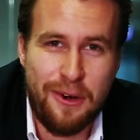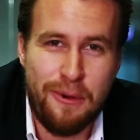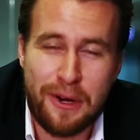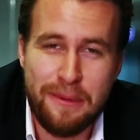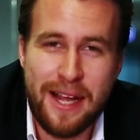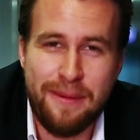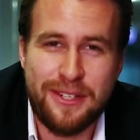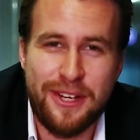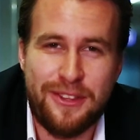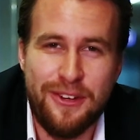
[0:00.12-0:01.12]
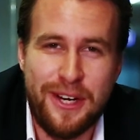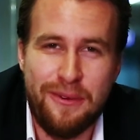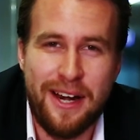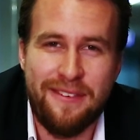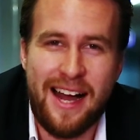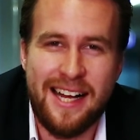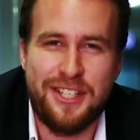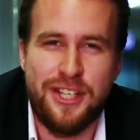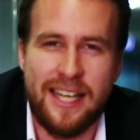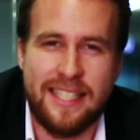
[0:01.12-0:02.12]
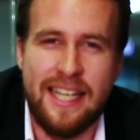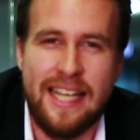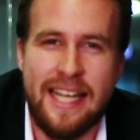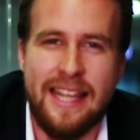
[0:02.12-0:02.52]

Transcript: Welcome to episode 31 of Ask Jack D.